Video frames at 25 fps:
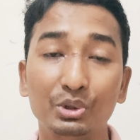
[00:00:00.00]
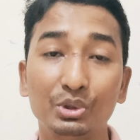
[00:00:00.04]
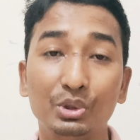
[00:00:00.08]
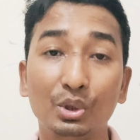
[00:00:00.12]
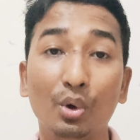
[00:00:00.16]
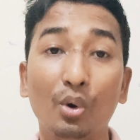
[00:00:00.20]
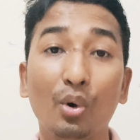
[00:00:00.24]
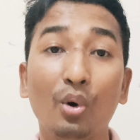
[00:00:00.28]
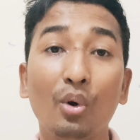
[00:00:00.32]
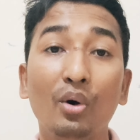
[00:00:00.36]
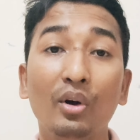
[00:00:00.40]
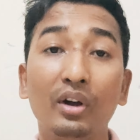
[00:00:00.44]

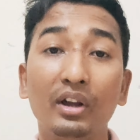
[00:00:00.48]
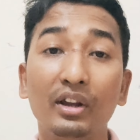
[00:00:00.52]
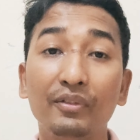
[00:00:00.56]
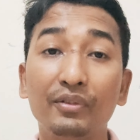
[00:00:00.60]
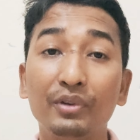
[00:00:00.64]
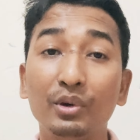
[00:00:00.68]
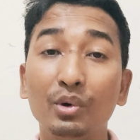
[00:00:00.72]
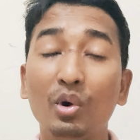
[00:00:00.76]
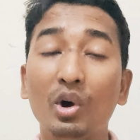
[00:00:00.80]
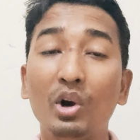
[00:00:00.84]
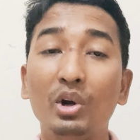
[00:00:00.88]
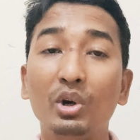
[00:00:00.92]
So
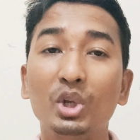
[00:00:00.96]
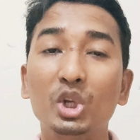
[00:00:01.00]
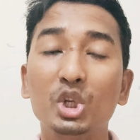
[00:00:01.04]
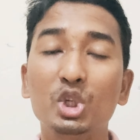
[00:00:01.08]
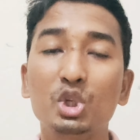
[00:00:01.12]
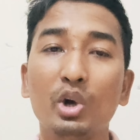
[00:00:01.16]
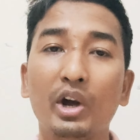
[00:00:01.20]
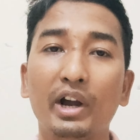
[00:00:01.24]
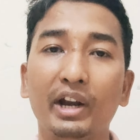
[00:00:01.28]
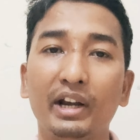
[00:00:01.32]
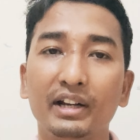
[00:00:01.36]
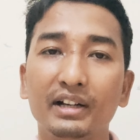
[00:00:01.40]
if you want to
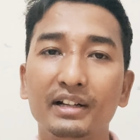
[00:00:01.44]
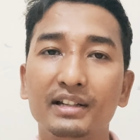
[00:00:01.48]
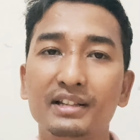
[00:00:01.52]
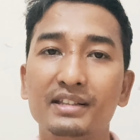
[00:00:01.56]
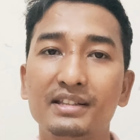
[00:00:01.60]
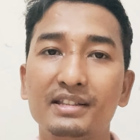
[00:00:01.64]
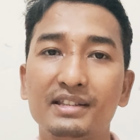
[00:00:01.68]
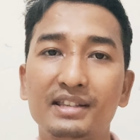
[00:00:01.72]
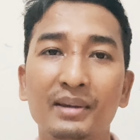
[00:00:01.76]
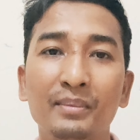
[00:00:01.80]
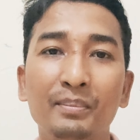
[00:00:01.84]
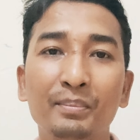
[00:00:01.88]
join,
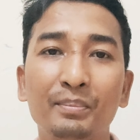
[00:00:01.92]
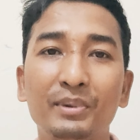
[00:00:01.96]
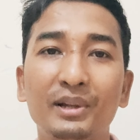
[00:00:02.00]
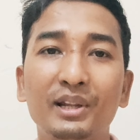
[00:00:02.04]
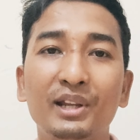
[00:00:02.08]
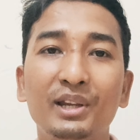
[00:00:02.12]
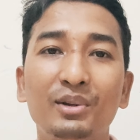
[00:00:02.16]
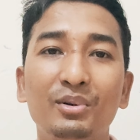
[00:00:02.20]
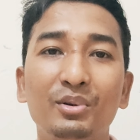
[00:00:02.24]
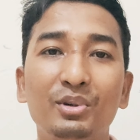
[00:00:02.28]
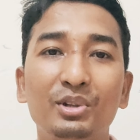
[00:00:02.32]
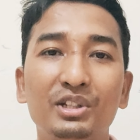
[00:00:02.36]

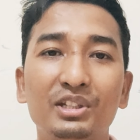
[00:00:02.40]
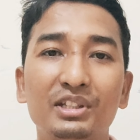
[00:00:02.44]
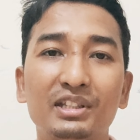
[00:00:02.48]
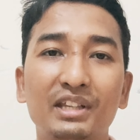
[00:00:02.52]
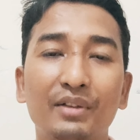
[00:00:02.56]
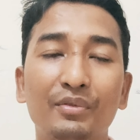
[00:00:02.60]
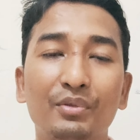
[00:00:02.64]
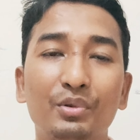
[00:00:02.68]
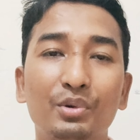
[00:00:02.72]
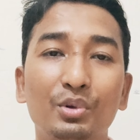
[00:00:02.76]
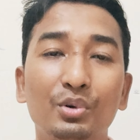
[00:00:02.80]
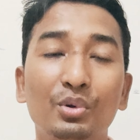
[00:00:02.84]
simply you just
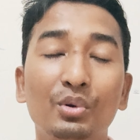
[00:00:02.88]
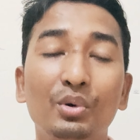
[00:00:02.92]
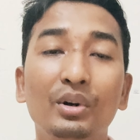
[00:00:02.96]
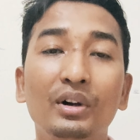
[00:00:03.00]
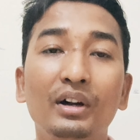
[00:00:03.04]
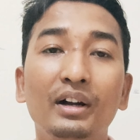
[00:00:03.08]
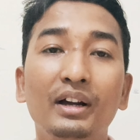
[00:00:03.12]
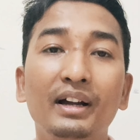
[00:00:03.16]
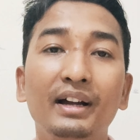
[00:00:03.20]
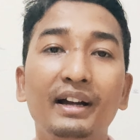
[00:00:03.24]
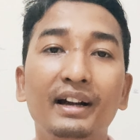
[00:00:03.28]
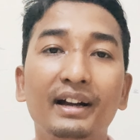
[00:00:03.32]
have to
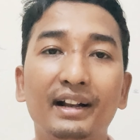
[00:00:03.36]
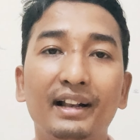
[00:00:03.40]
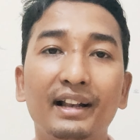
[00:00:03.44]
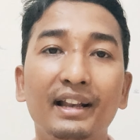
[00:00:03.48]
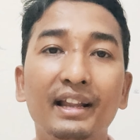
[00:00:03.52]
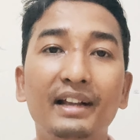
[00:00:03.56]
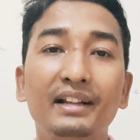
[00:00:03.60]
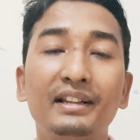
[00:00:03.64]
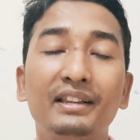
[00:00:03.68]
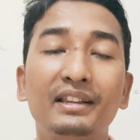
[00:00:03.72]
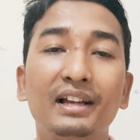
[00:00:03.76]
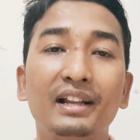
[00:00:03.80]

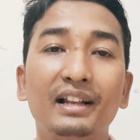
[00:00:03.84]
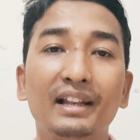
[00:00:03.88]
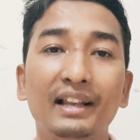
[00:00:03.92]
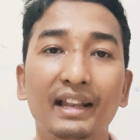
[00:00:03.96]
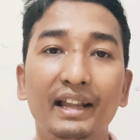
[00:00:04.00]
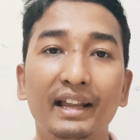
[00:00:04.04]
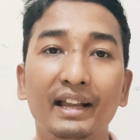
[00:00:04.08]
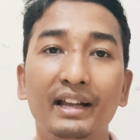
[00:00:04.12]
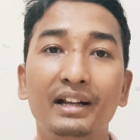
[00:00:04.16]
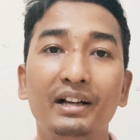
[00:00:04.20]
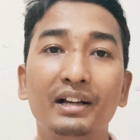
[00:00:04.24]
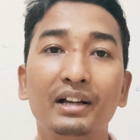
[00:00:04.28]
click the
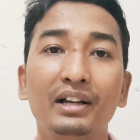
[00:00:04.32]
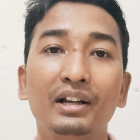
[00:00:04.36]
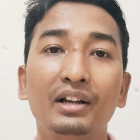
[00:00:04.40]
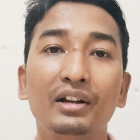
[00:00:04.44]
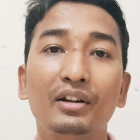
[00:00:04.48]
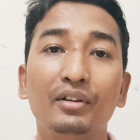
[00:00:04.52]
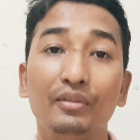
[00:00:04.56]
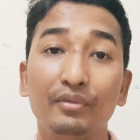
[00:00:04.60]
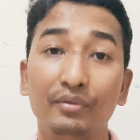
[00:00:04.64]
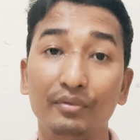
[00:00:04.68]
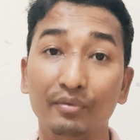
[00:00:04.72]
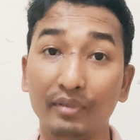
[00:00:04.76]
link
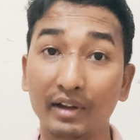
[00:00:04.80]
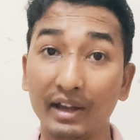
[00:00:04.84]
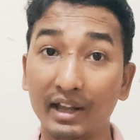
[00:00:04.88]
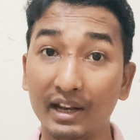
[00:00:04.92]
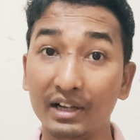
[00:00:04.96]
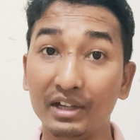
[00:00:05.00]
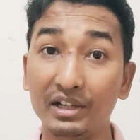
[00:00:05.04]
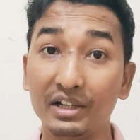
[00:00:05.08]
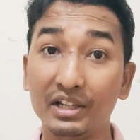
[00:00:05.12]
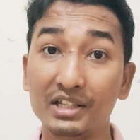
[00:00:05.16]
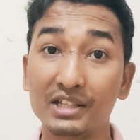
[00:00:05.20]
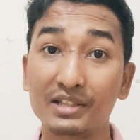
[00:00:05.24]
where
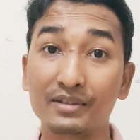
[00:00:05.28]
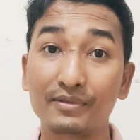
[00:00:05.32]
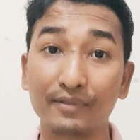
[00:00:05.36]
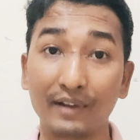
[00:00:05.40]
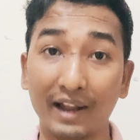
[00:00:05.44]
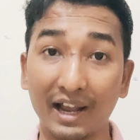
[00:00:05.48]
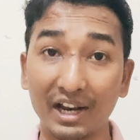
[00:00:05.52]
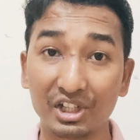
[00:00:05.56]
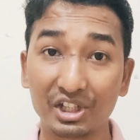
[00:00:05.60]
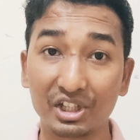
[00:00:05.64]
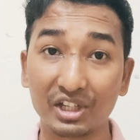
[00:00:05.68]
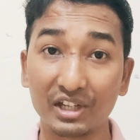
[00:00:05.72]
it is
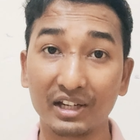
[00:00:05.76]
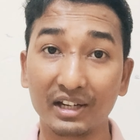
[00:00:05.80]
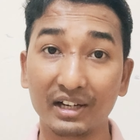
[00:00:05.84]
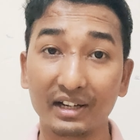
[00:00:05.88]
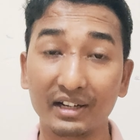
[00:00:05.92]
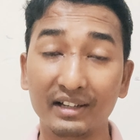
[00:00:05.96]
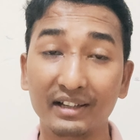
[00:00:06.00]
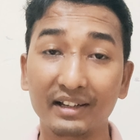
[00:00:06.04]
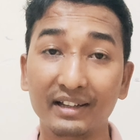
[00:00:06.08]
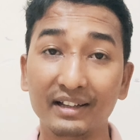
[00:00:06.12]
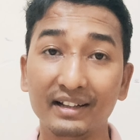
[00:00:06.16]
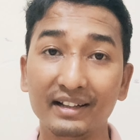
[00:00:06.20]
flashing it.